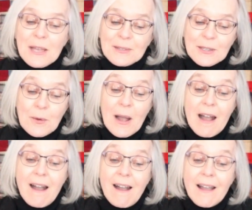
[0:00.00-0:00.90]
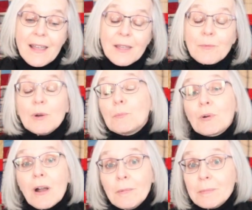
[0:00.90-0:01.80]
So I will
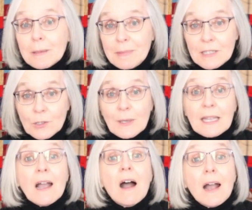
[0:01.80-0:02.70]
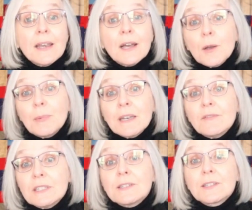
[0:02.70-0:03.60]
probably be doing Ina a bit
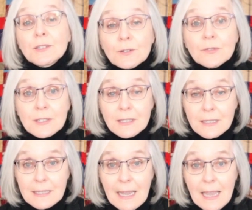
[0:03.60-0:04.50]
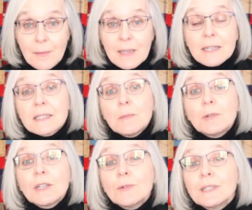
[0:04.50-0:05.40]
of a disservice today because I'm
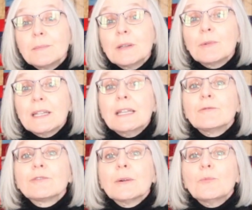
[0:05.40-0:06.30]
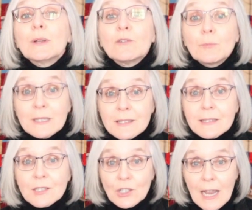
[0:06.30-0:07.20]
only going to be reading from one of
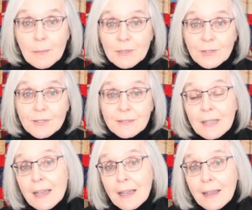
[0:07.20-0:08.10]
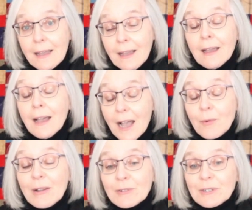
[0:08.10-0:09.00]
Bliss's chapters.
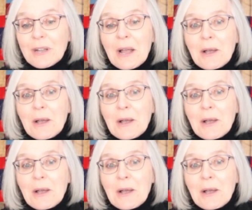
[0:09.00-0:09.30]
However,